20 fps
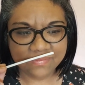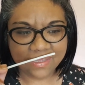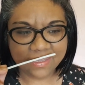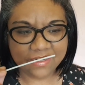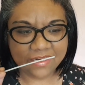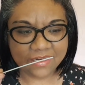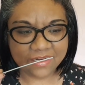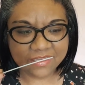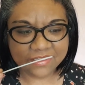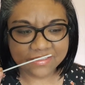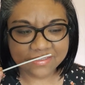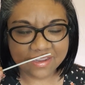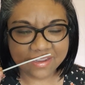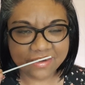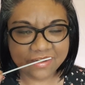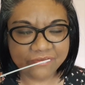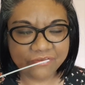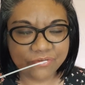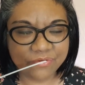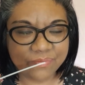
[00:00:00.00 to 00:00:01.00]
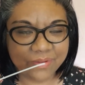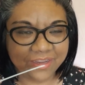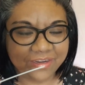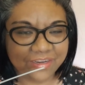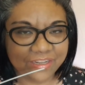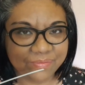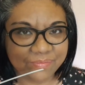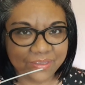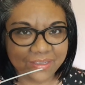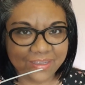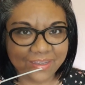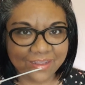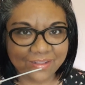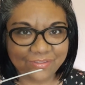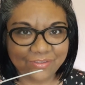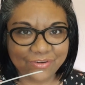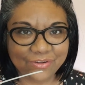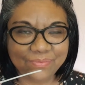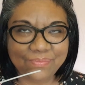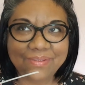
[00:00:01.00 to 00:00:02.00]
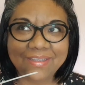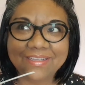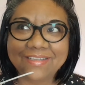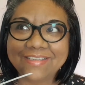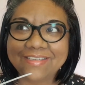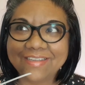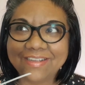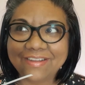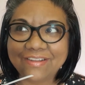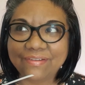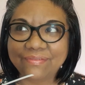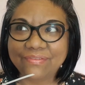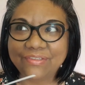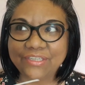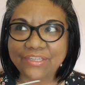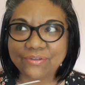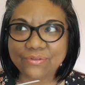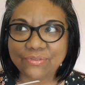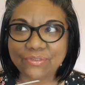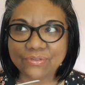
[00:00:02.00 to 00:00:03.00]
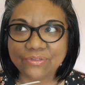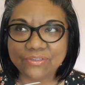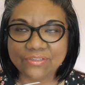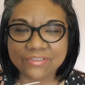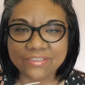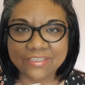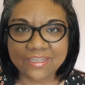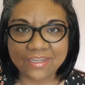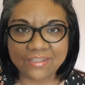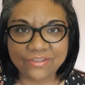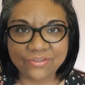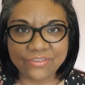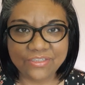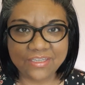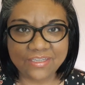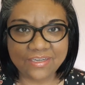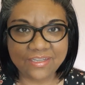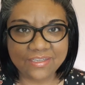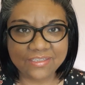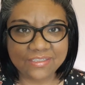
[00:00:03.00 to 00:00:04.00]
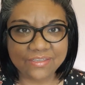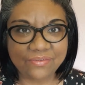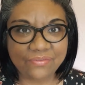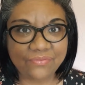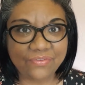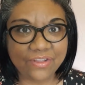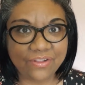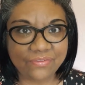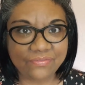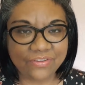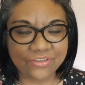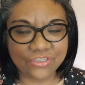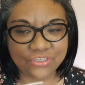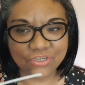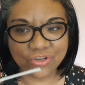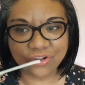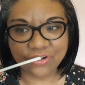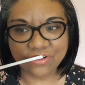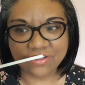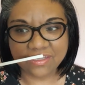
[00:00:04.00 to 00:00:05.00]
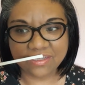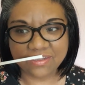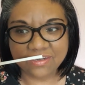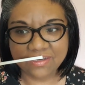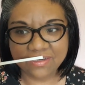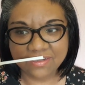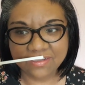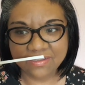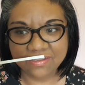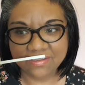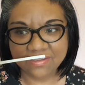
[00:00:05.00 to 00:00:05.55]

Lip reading: And it is kind of reminding me a little bit of Theodoros Kalotinis Velvet Chocolate.